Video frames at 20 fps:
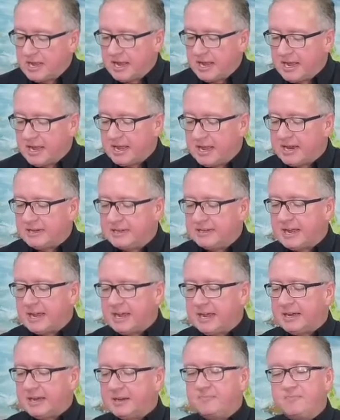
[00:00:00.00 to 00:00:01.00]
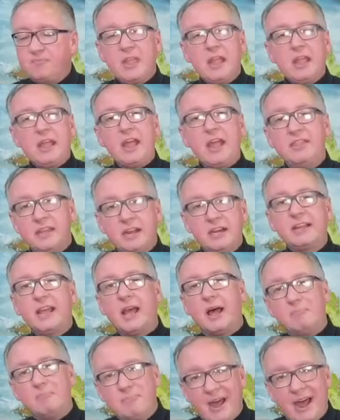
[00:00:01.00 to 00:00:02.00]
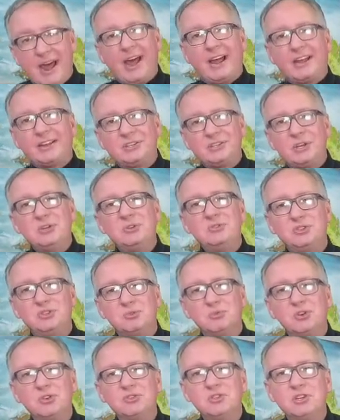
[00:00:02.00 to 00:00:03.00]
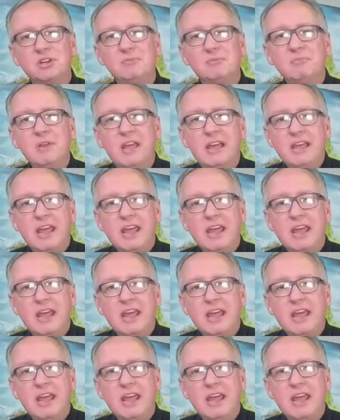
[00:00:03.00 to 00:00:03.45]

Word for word: And uh, and then come back to Jerusalem,